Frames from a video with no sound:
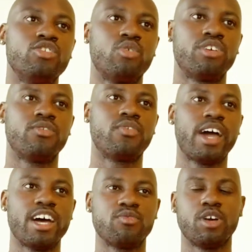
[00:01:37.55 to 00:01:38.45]
during your
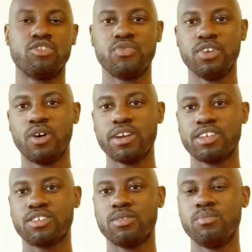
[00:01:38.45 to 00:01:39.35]
fast, because if you are,
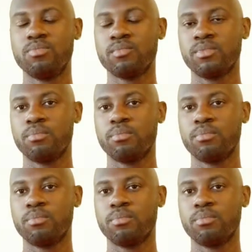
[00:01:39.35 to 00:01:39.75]
that can